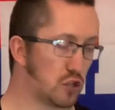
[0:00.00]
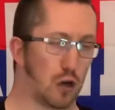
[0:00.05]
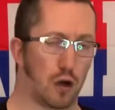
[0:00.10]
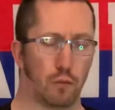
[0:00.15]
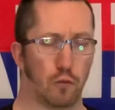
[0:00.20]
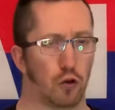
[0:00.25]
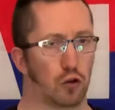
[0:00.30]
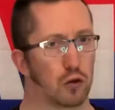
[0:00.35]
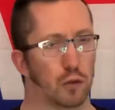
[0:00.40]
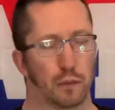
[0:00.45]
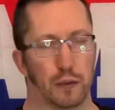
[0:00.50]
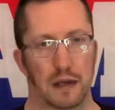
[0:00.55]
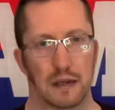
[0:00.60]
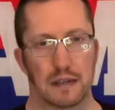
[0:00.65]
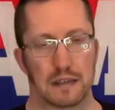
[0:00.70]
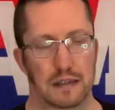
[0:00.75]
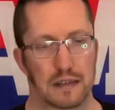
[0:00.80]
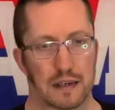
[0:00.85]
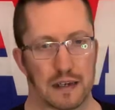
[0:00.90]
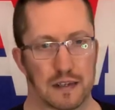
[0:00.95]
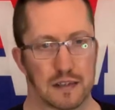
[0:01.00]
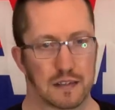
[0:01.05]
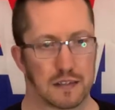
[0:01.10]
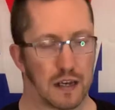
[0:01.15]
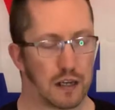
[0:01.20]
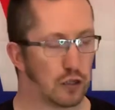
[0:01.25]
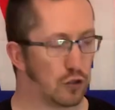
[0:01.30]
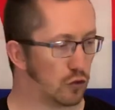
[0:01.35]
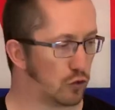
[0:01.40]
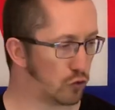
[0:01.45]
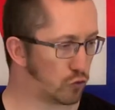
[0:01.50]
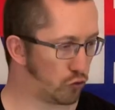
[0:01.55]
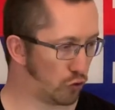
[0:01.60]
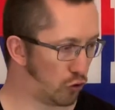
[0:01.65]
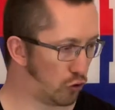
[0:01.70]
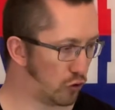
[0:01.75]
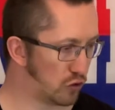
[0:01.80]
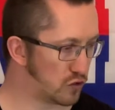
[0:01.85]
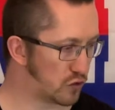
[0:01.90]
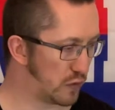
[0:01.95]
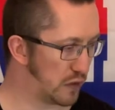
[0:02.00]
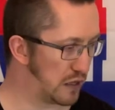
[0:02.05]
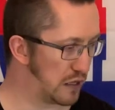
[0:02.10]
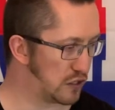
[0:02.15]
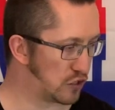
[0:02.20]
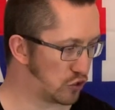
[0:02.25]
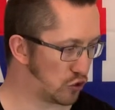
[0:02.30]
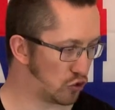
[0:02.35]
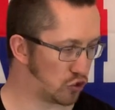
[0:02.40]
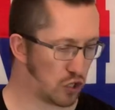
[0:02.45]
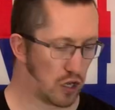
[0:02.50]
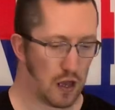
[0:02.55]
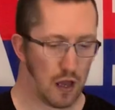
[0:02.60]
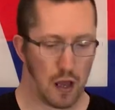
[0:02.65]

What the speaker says: I'm not competing against any of the crawlers with it as such.